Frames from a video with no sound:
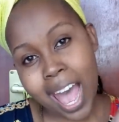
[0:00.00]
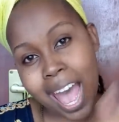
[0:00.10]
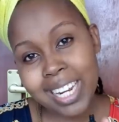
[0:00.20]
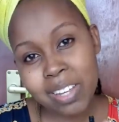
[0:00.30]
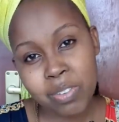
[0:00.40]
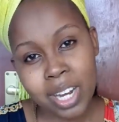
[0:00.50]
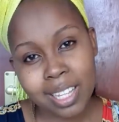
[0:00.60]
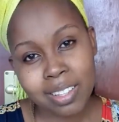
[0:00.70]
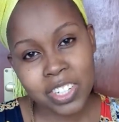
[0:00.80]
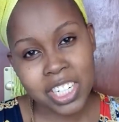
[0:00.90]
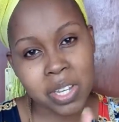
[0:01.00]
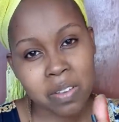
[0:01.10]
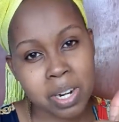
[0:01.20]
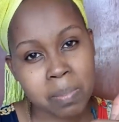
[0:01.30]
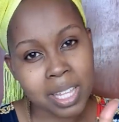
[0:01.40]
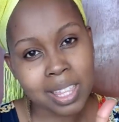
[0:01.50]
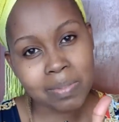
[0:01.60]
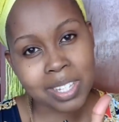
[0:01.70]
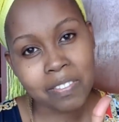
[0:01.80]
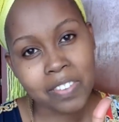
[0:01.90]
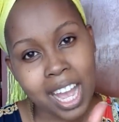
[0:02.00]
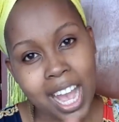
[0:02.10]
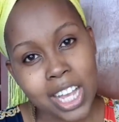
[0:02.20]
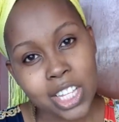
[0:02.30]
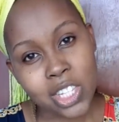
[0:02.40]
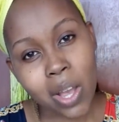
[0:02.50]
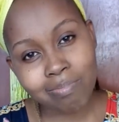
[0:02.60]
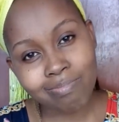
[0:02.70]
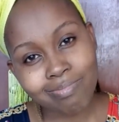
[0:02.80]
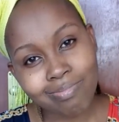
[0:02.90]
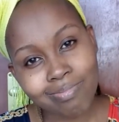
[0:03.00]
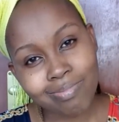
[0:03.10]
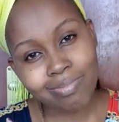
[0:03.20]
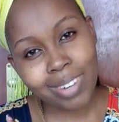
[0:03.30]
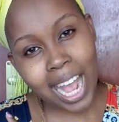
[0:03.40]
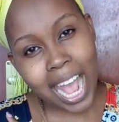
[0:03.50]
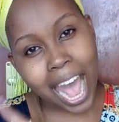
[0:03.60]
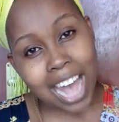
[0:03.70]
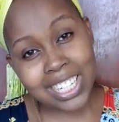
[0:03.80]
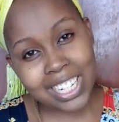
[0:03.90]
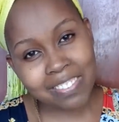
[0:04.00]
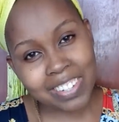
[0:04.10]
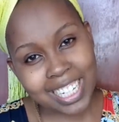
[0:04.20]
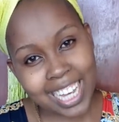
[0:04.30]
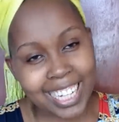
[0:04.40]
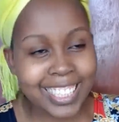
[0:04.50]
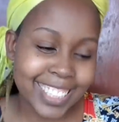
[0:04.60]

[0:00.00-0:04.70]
And if you like the video, give it a big thumbs up. So, and to the video.